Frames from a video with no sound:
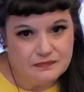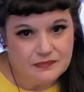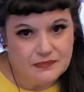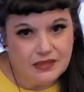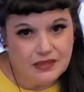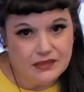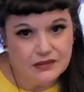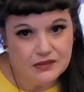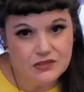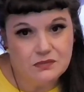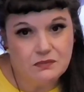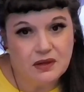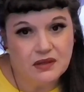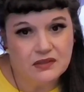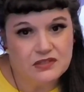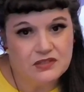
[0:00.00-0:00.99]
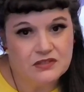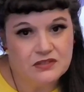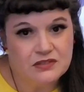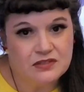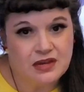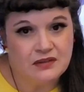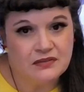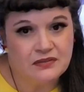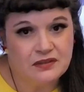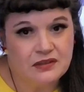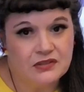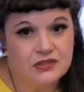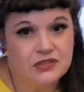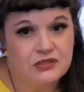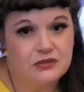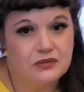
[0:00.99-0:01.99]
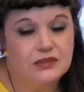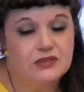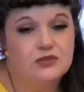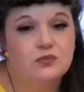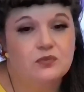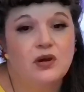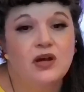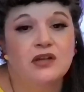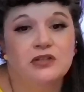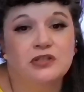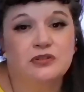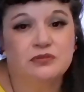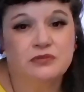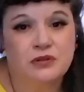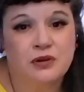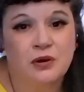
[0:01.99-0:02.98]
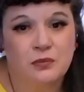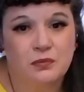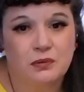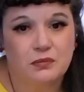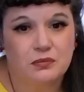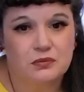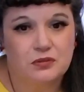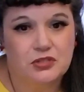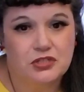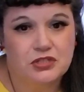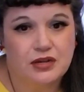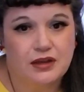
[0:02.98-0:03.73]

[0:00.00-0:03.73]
There's monsters out there too, as well Babushka.